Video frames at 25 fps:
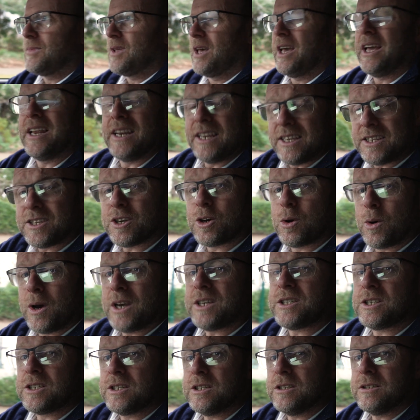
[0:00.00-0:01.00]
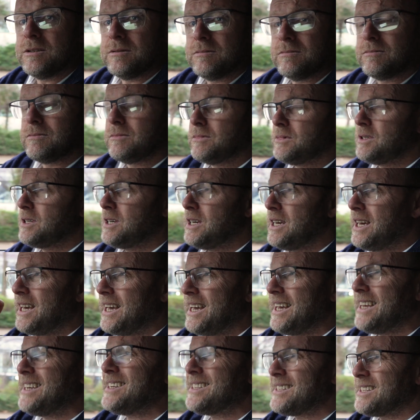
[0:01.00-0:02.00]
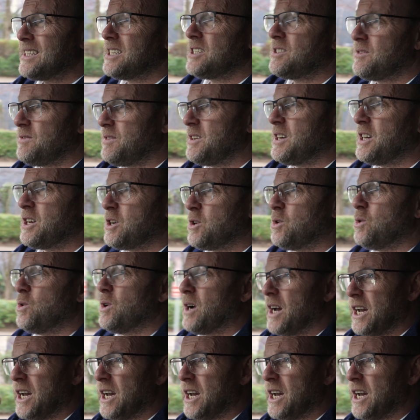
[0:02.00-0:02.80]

It is a question. Is this vehicle